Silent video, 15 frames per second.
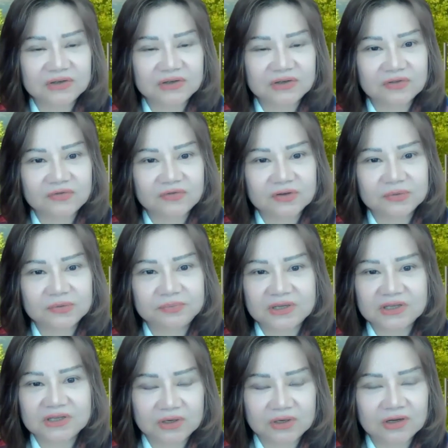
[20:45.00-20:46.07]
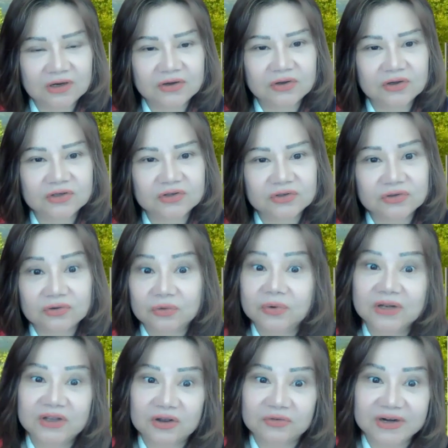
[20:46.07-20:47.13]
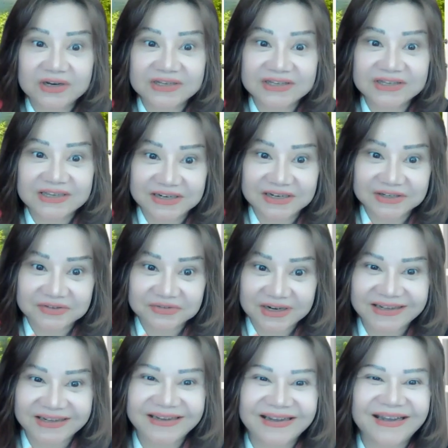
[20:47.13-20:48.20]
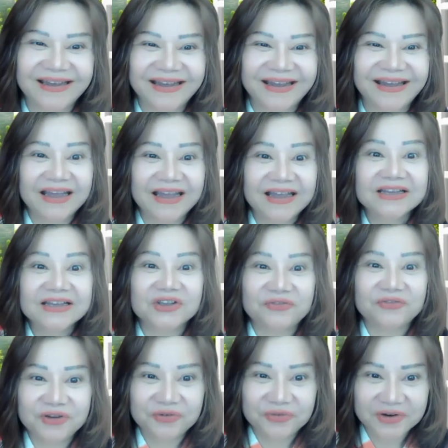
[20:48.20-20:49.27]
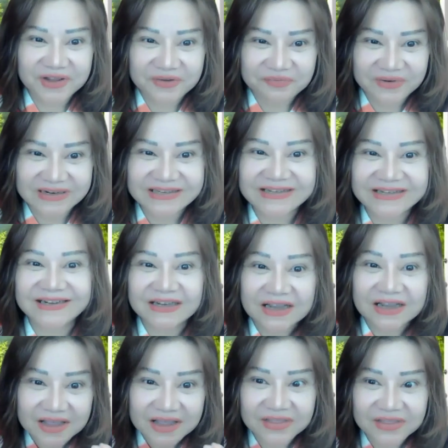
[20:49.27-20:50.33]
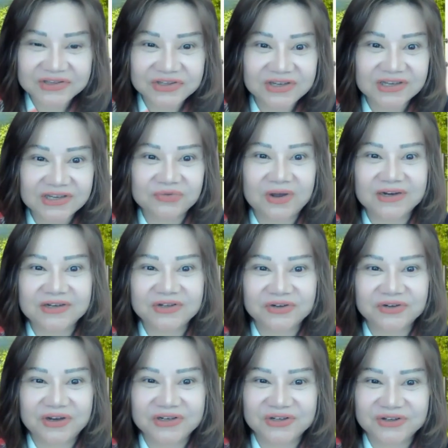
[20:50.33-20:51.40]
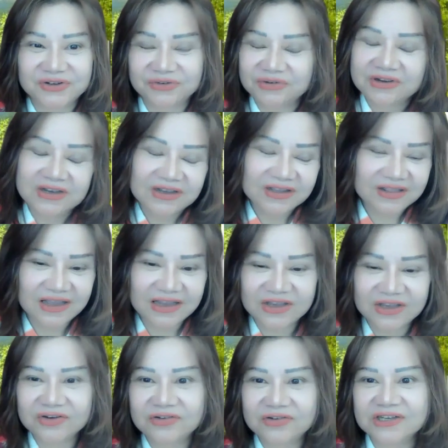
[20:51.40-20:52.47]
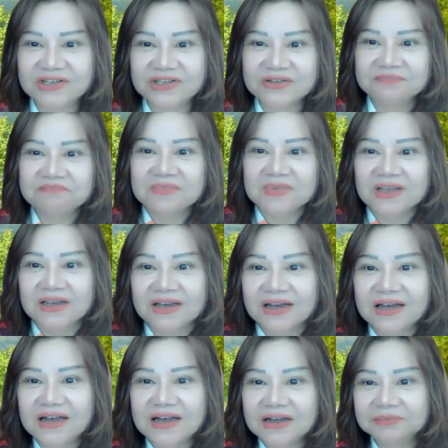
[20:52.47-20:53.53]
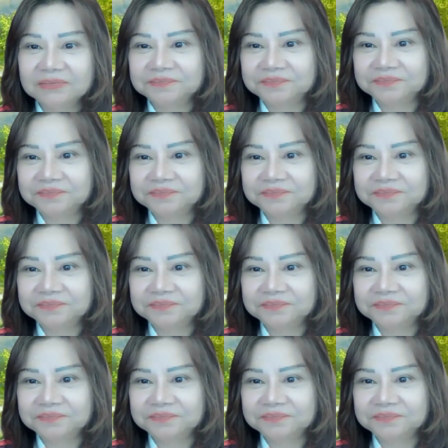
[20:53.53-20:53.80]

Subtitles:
of the Philippines, what are you going to do? Oh, well, you already said it, right? So if you were the president, that's just what you're going to do. Thank you, Chris. Um,